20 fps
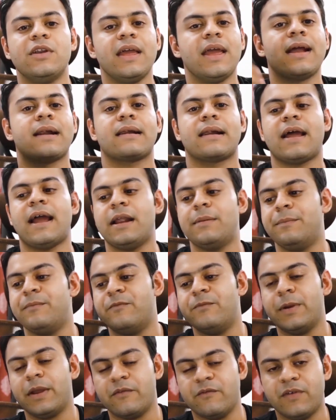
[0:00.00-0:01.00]
day and
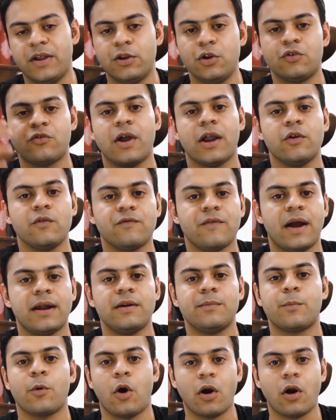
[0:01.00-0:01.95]
night, when you're trying to find